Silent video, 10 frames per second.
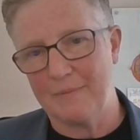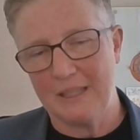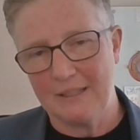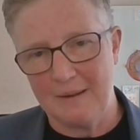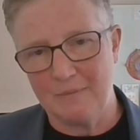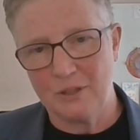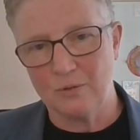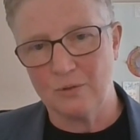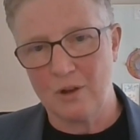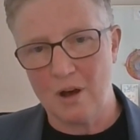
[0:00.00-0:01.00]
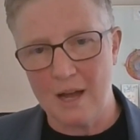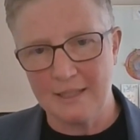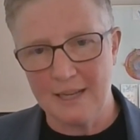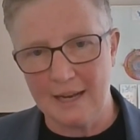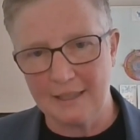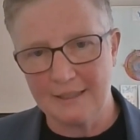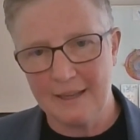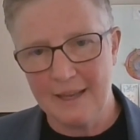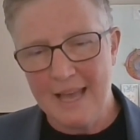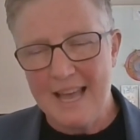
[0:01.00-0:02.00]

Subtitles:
of the same school contexts.